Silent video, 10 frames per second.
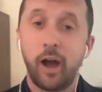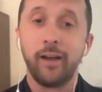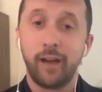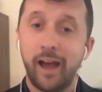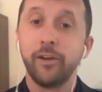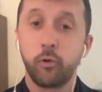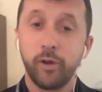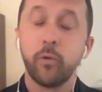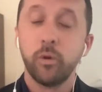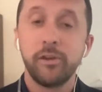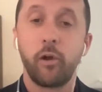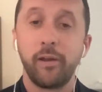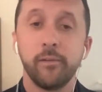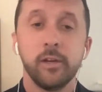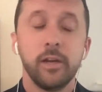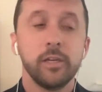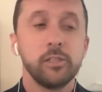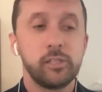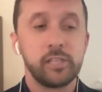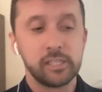I agree. It would be great."
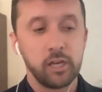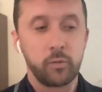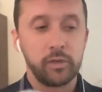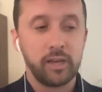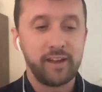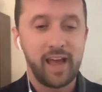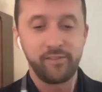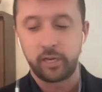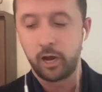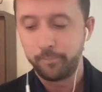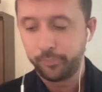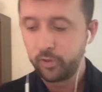She says, "Look, we'd love to have you come.